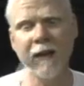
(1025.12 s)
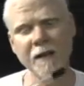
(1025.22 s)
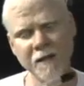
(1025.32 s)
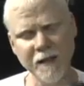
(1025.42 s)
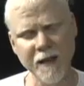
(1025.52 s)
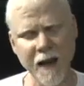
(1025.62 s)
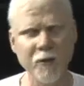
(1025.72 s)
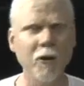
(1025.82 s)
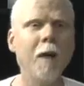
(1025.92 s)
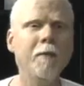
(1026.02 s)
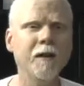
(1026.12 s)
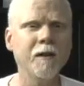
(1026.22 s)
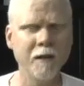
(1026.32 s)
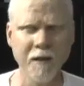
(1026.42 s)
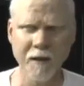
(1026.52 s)
that gets the
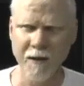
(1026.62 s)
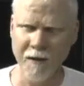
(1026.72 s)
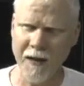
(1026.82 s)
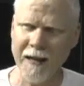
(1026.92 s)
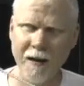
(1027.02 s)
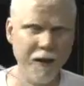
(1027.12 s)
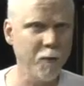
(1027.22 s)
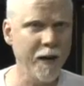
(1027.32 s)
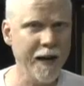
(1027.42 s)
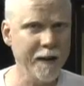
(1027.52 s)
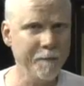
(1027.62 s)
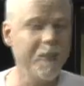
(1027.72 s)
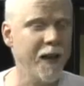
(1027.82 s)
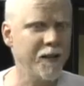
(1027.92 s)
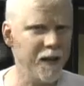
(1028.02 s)
hydrometer thing out of the way.
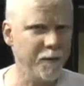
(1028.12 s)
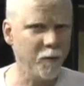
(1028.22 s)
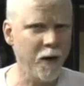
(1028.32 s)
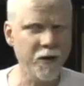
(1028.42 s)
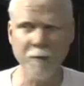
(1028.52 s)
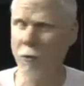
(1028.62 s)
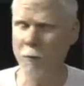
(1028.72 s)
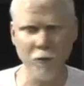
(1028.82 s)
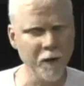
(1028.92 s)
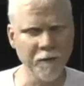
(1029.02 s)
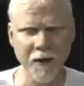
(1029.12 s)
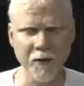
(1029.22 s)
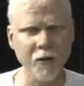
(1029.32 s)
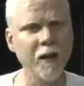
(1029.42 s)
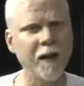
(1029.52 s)
Thanks a lot for watching. More brewing
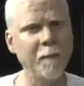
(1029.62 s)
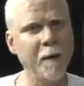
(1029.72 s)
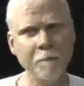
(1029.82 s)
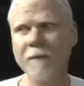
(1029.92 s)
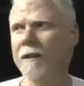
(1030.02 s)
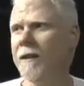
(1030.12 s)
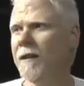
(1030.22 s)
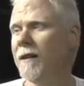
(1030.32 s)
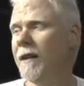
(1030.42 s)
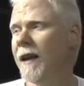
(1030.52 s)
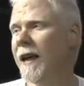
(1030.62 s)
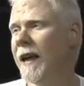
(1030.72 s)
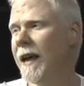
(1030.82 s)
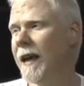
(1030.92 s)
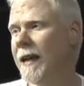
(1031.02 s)
videos are going to come up.
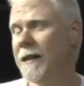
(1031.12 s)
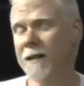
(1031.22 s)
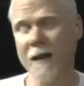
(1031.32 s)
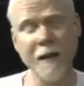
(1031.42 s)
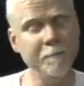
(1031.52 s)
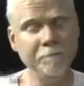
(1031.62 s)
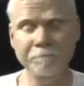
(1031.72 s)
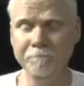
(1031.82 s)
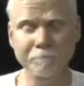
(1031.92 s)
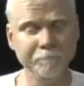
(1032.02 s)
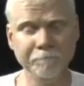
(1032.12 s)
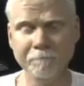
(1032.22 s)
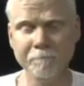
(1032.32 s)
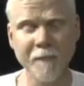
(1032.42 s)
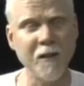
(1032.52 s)
And um,
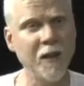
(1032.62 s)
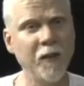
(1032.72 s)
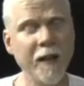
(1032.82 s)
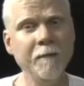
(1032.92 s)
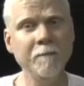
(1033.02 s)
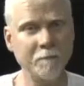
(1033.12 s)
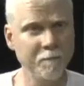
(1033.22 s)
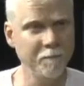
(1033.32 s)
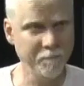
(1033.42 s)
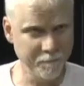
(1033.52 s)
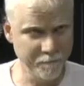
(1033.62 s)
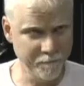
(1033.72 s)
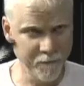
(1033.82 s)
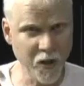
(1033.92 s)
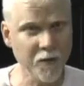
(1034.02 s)
until then,
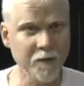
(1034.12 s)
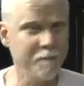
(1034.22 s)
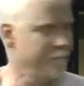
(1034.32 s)
cheers.